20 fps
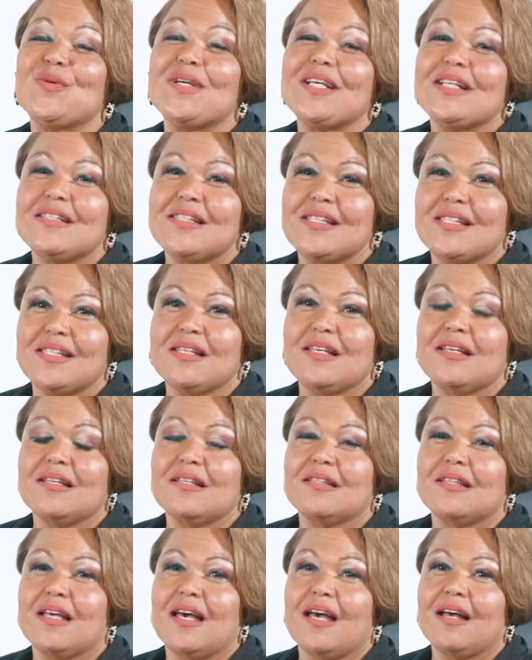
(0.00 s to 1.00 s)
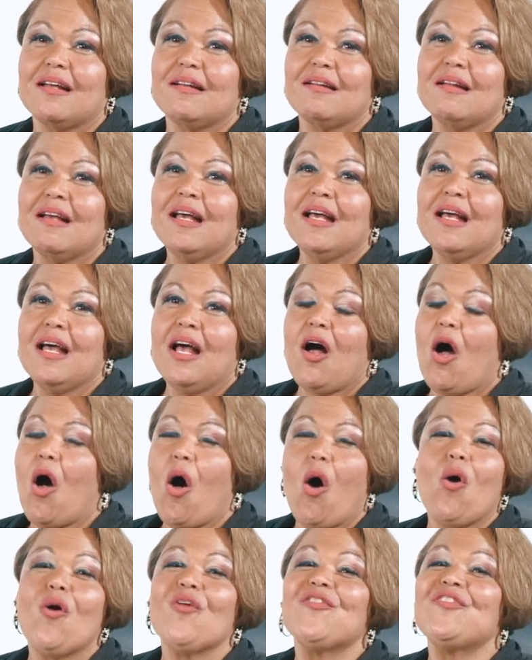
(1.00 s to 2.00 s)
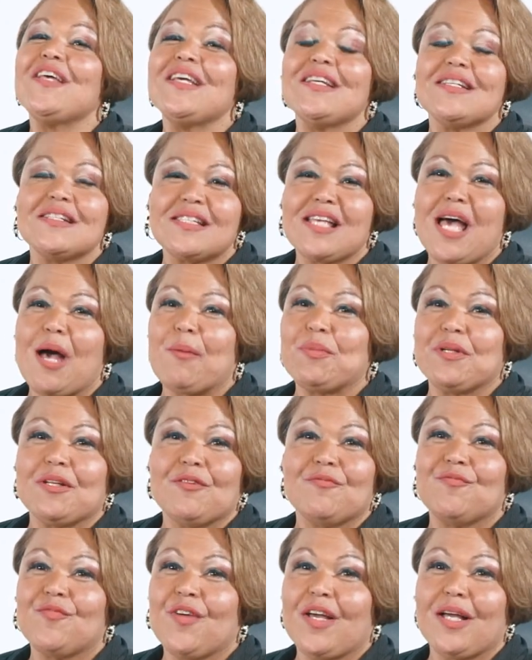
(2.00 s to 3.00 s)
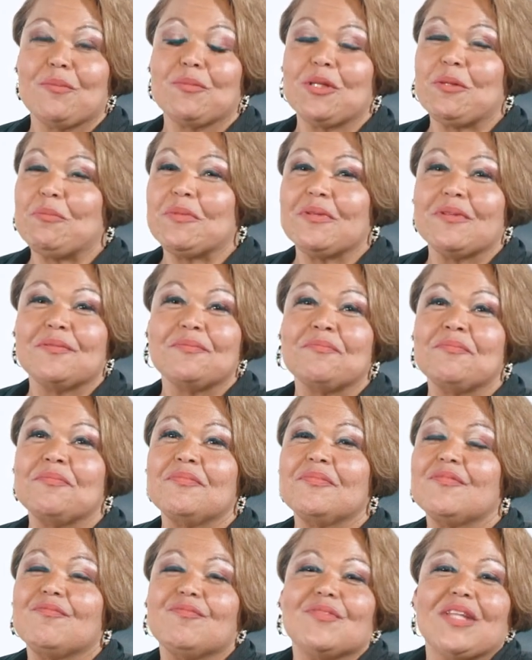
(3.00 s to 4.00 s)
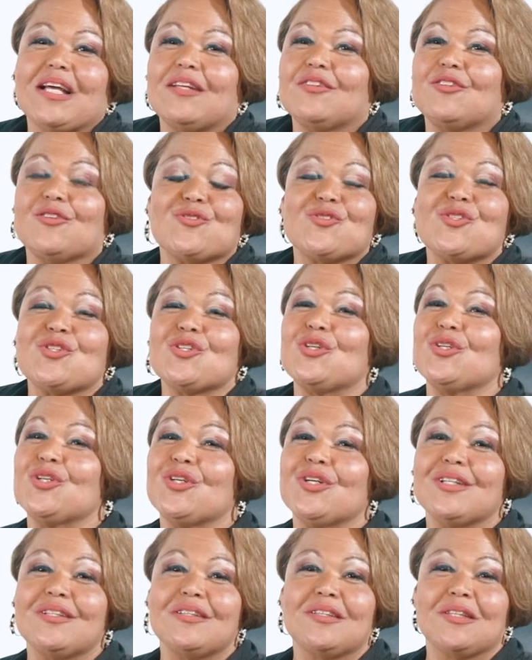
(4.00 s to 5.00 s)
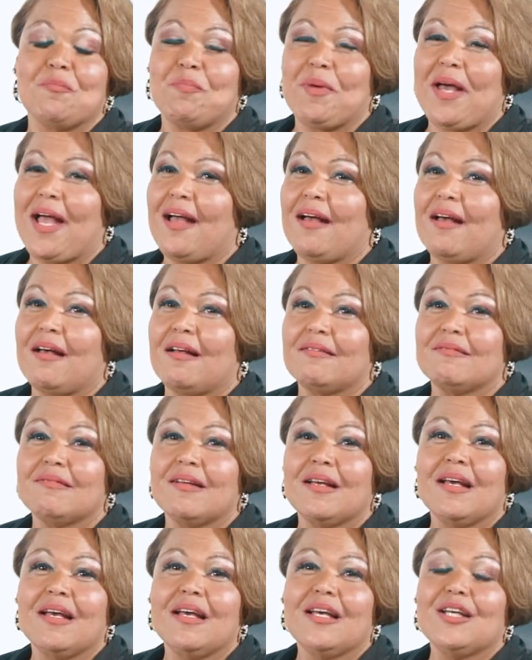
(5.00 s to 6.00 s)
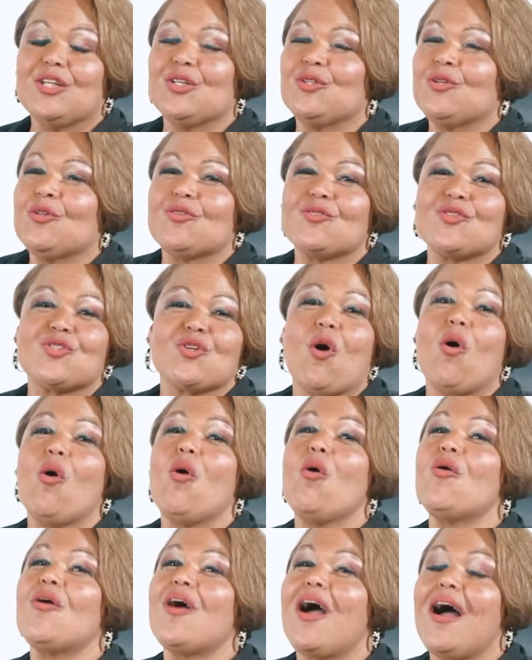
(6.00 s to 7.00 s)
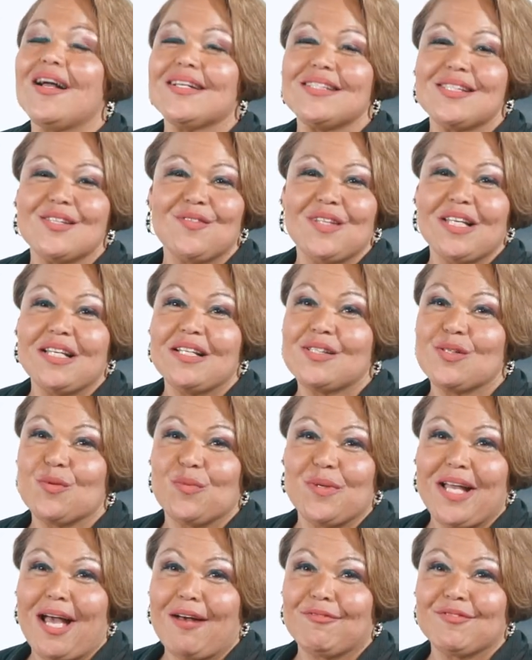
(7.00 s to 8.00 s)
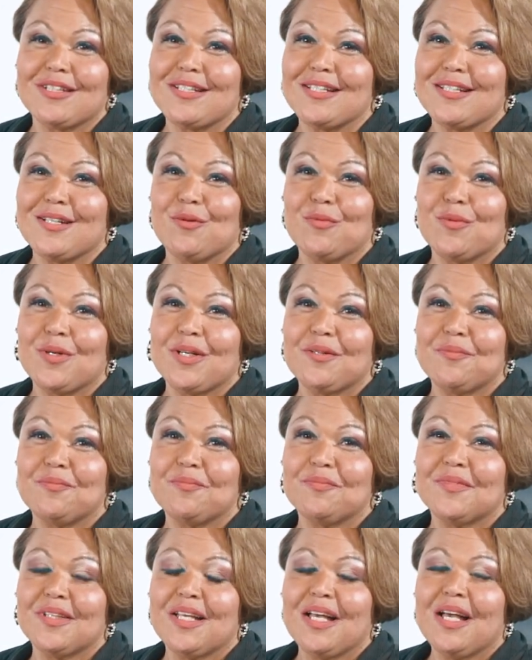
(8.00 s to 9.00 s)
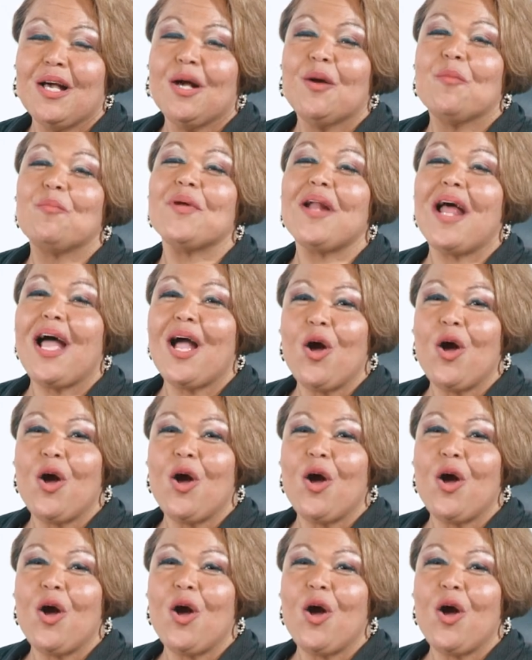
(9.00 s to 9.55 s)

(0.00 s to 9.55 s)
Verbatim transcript: can see that all things happen in family. There's the good, the bad. You know, there's all kinds of things that we have to deal with. But I